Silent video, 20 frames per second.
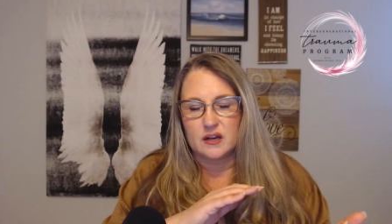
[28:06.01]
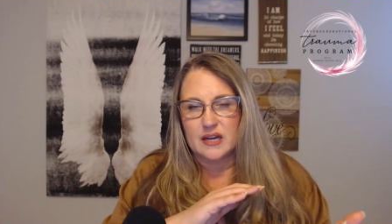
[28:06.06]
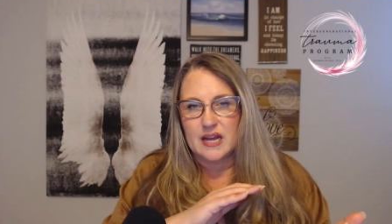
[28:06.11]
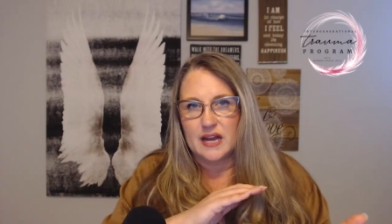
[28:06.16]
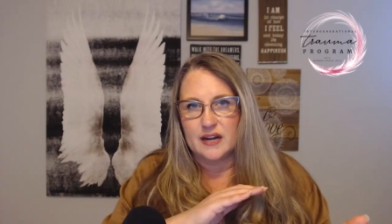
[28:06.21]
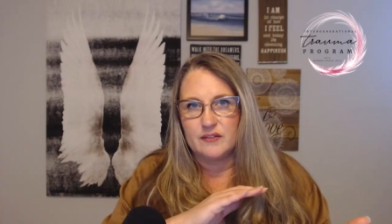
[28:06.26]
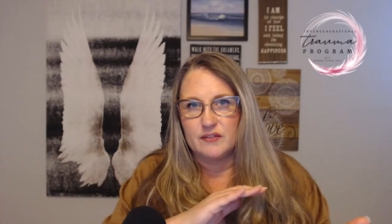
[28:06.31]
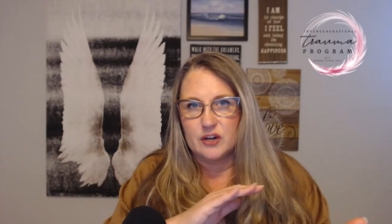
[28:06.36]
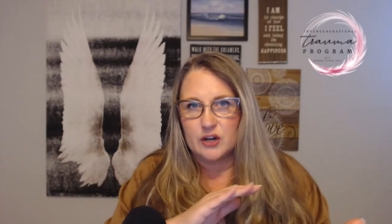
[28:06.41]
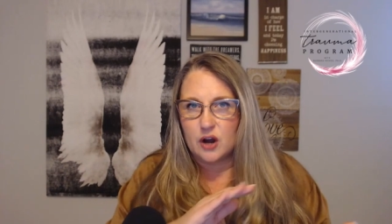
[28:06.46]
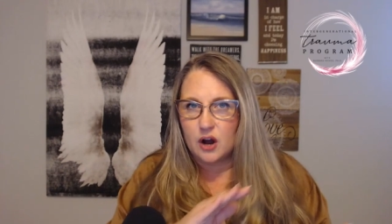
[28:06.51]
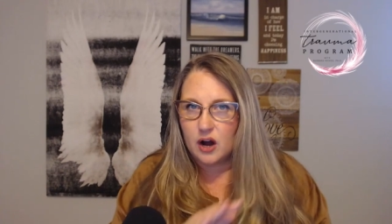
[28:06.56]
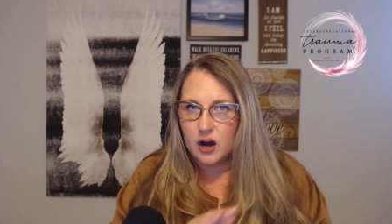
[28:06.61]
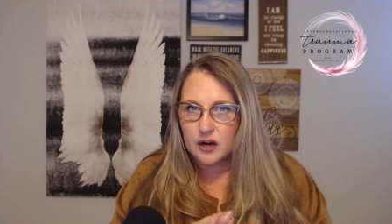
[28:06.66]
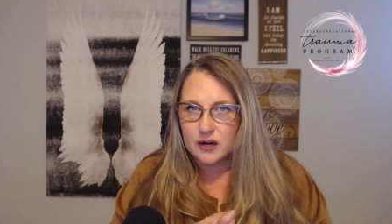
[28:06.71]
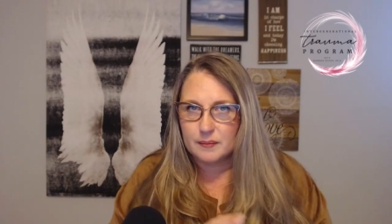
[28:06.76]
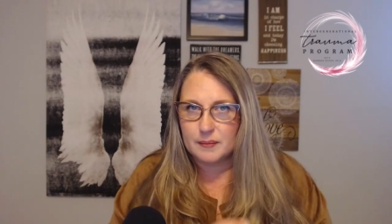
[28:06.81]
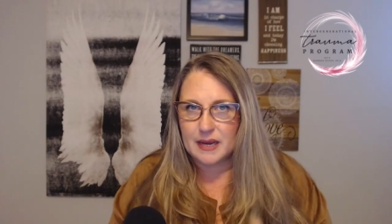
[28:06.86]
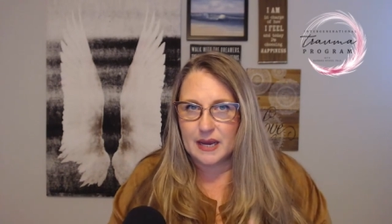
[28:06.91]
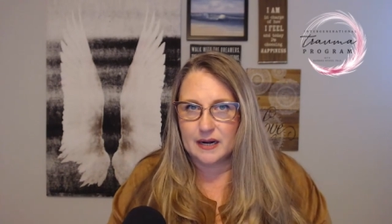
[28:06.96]
kind of an
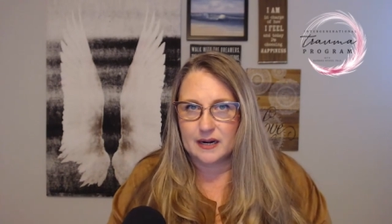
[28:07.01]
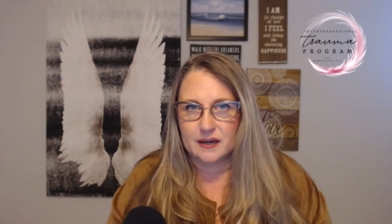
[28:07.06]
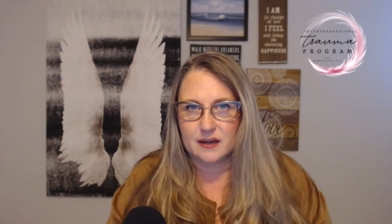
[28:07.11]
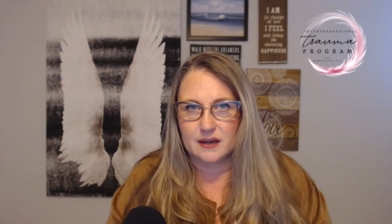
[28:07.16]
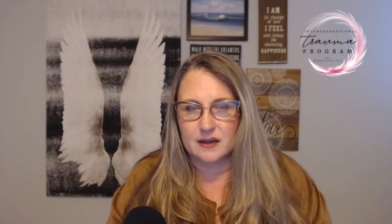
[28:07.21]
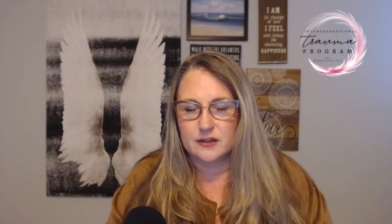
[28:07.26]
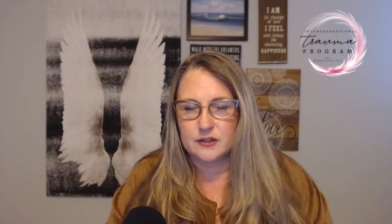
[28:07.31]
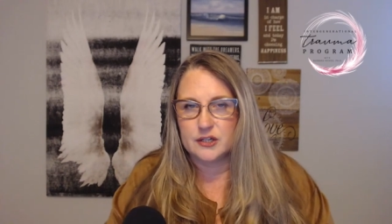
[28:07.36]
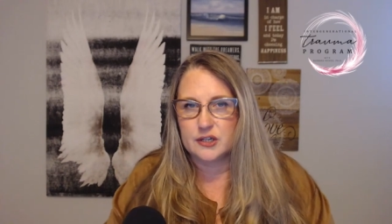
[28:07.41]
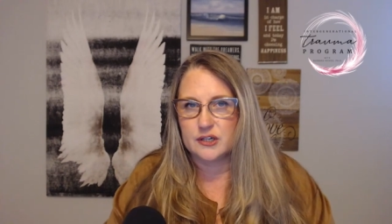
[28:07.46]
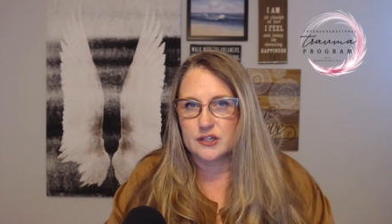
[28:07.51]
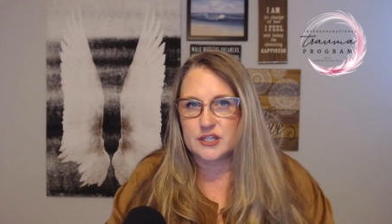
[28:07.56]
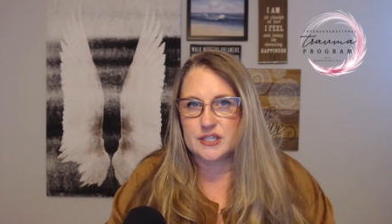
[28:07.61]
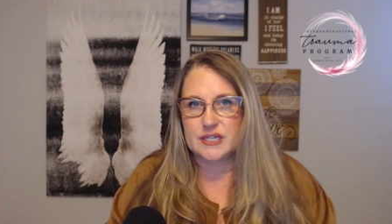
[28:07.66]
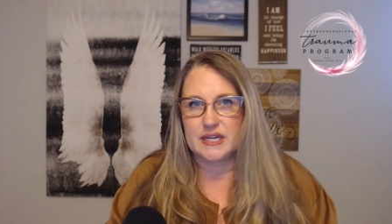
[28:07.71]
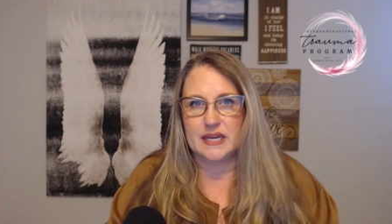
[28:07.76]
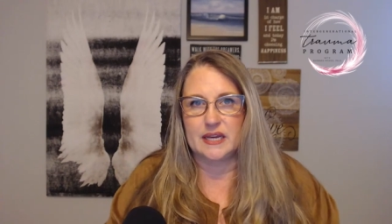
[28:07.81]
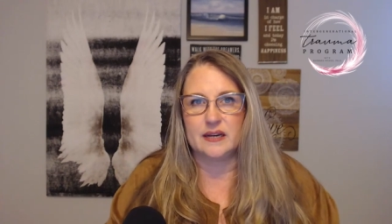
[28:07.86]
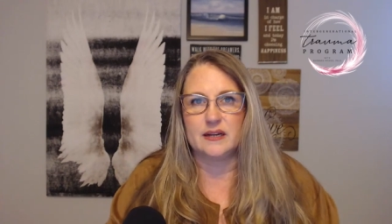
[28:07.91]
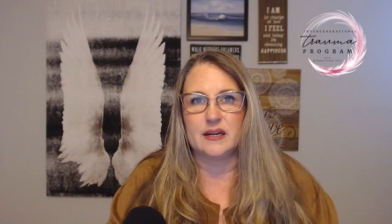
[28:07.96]
automatic
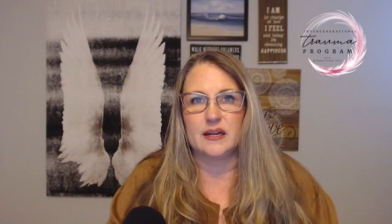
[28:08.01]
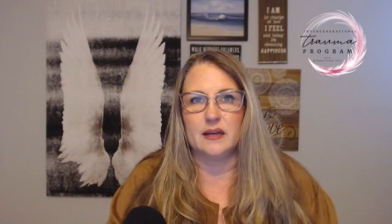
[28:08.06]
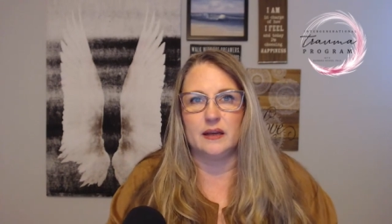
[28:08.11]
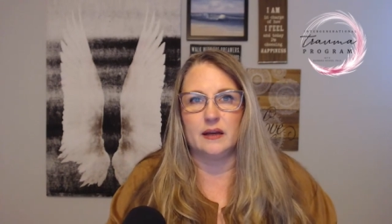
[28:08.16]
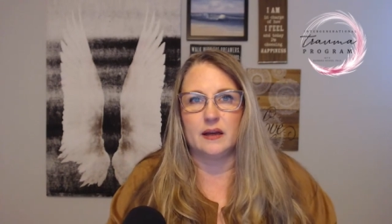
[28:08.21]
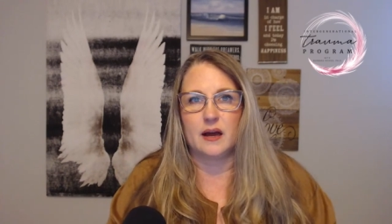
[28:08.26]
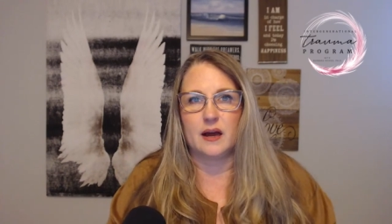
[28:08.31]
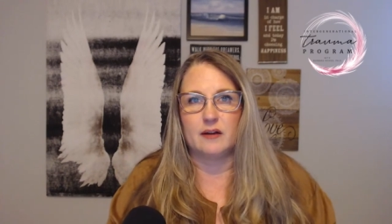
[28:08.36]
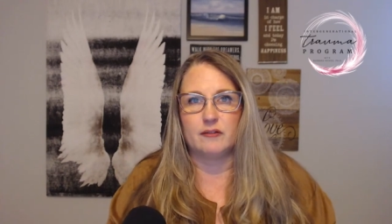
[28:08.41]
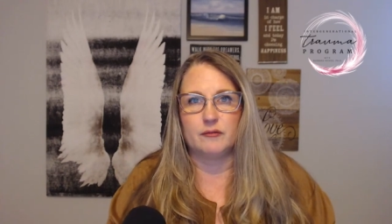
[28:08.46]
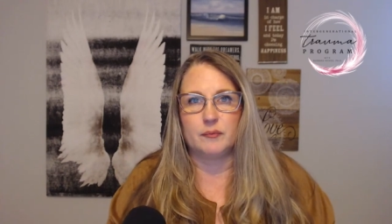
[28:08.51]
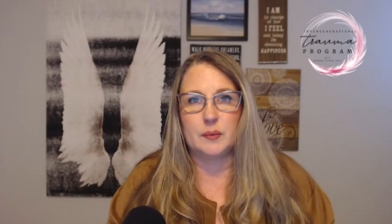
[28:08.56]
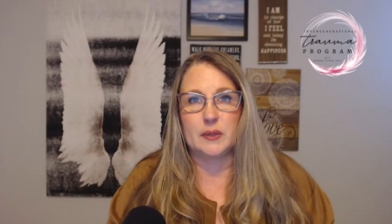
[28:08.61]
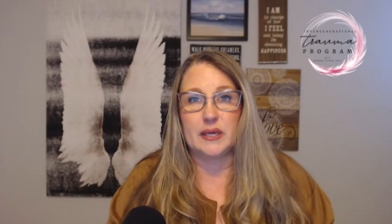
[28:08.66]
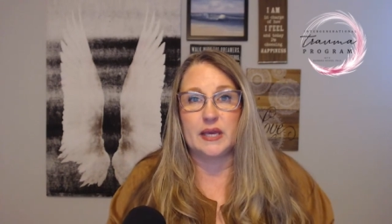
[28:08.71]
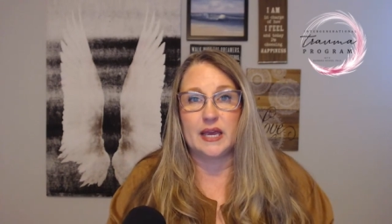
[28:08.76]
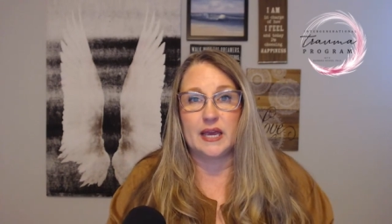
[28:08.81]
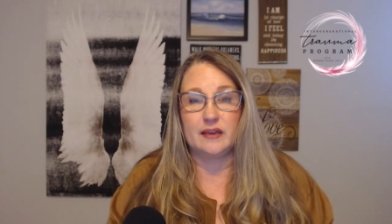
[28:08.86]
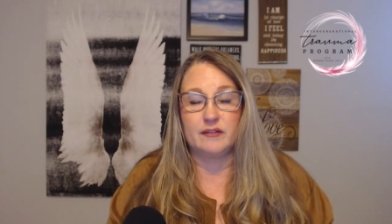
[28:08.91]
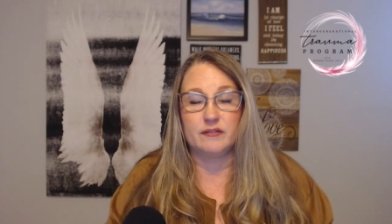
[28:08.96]
understanding of
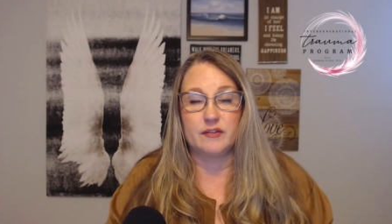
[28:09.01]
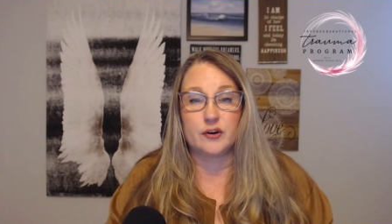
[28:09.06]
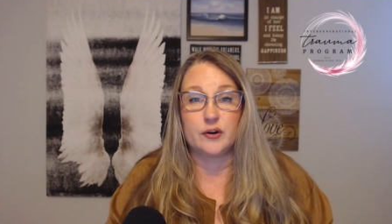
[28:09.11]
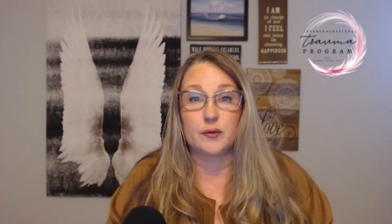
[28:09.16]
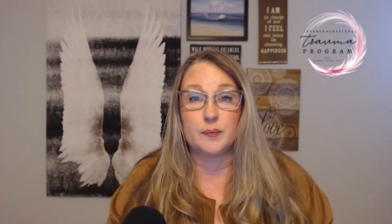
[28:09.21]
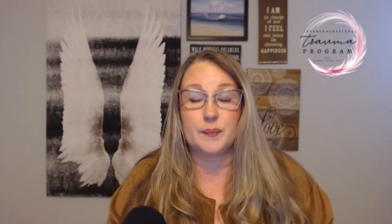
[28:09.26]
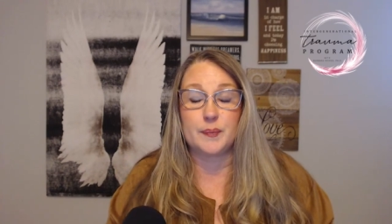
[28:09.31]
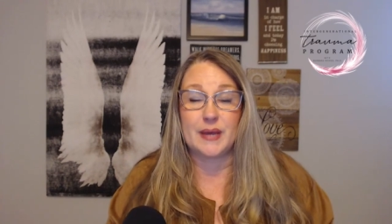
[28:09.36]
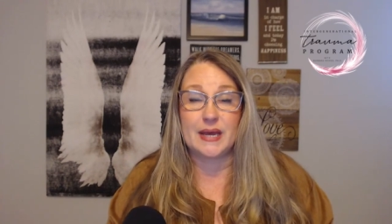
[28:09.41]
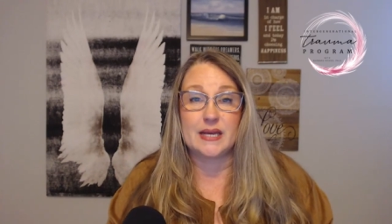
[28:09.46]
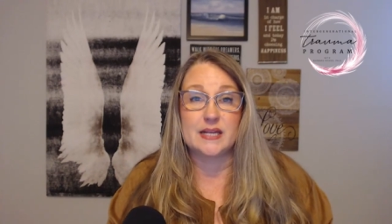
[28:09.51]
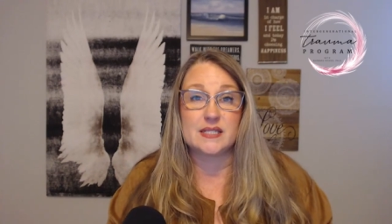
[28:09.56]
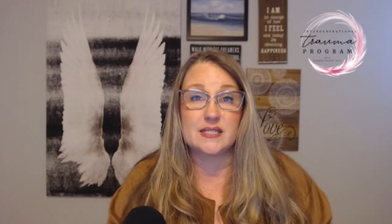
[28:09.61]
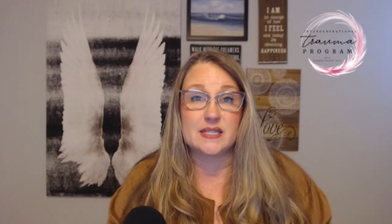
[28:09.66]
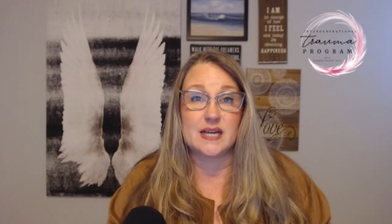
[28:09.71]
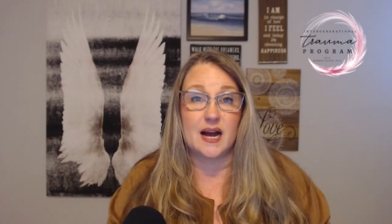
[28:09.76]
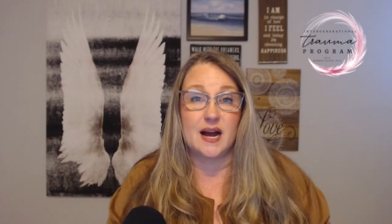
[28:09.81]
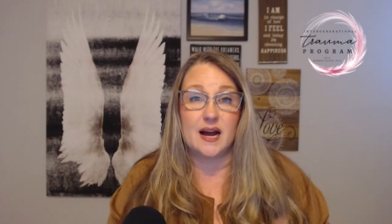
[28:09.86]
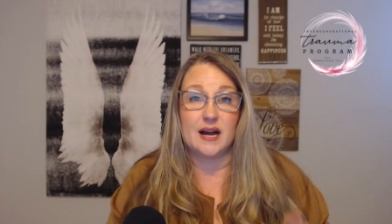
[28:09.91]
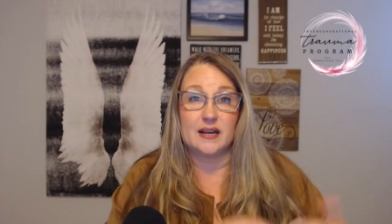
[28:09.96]
behavior based
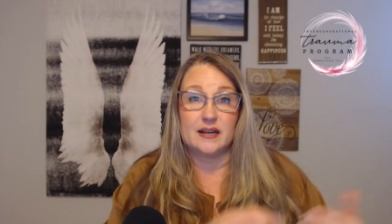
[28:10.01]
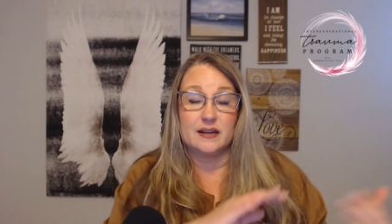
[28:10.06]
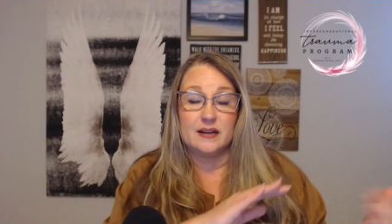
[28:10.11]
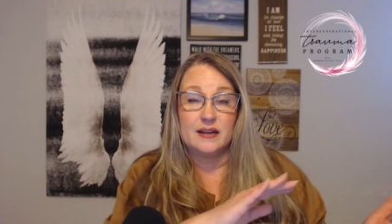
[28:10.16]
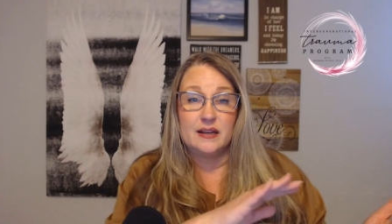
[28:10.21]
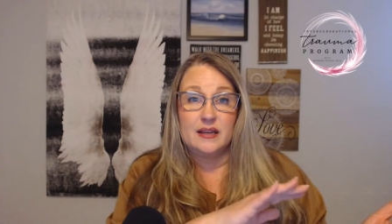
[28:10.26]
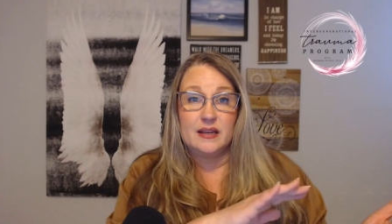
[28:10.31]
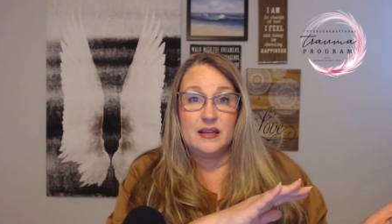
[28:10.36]
on